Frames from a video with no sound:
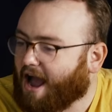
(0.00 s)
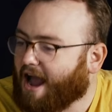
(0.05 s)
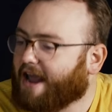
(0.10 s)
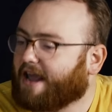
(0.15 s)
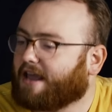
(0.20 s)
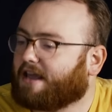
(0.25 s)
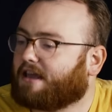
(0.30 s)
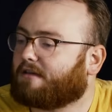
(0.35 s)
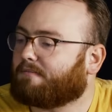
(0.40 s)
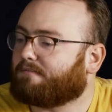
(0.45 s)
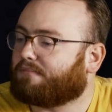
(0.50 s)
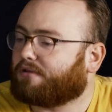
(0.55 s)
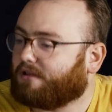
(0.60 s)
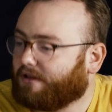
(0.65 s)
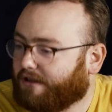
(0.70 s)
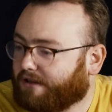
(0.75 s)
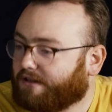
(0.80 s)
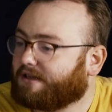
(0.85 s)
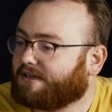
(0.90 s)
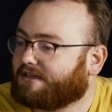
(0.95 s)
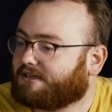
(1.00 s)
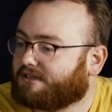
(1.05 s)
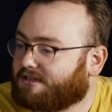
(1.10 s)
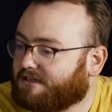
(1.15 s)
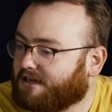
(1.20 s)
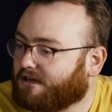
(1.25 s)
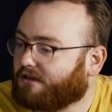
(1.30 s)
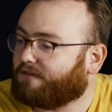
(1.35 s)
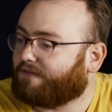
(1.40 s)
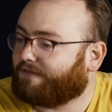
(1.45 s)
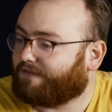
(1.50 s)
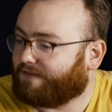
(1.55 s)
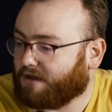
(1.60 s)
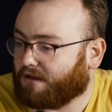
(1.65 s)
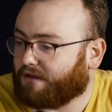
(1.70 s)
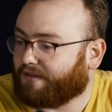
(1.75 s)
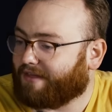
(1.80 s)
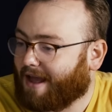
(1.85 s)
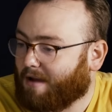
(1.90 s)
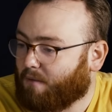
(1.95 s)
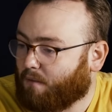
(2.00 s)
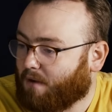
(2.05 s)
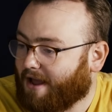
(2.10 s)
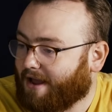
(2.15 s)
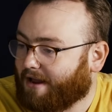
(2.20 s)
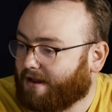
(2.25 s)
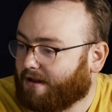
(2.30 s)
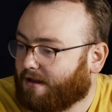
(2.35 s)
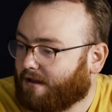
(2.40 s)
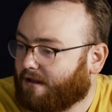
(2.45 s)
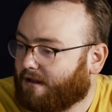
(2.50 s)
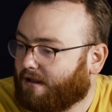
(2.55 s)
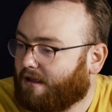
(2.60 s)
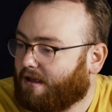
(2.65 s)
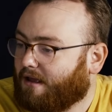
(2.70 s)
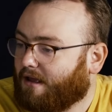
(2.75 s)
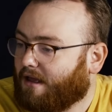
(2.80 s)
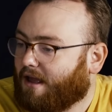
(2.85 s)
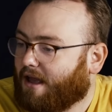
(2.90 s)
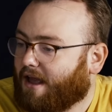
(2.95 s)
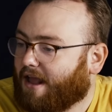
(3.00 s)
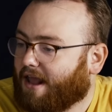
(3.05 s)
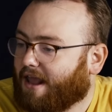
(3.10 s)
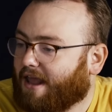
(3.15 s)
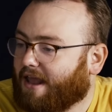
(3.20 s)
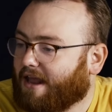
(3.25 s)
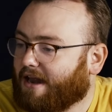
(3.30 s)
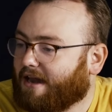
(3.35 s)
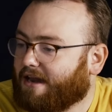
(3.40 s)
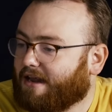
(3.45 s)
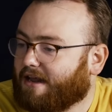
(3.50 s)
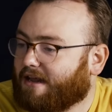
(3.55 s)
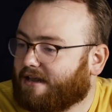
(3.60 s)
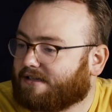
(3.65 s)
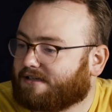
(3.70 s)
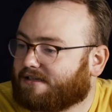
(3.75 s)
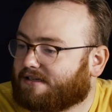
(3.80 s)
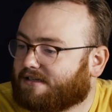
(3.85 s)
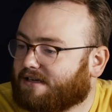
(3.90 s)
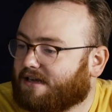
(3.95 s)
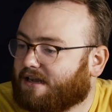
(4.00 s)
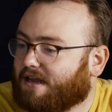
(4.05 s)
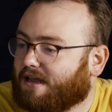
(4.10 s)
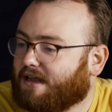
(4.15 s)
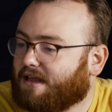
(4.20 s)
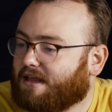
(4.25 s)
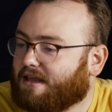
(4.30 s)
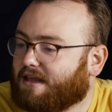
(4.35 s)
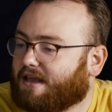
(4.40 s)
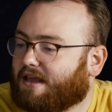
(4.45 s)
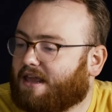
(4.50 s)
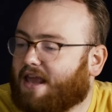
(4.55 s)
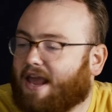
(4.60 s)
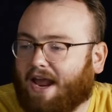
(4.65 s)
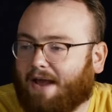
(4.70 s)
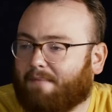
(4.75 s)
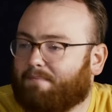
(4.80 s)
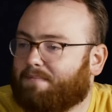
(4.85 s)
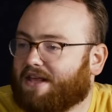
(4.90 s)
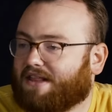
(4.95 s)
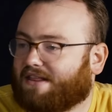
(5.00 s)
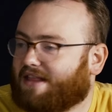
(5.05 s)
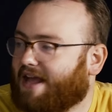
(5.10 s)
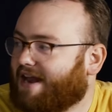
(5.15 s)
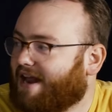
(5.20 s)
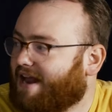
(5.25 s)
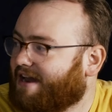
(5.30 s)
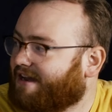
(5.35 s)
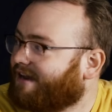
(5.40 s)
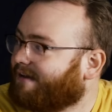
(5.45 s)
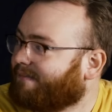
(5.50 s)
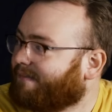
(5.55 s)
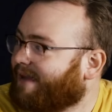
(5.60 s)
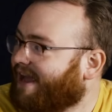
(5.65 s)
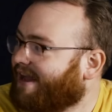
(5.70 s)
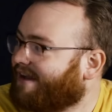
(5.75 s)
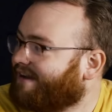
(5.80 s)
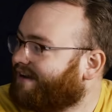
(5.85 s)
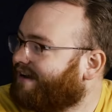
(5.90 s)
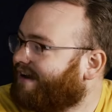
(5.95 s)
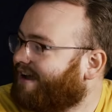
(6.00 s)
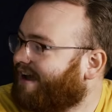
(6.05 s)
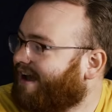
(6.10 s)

I completely still feel that way. Yeah. It is, you can't beat that ending, man.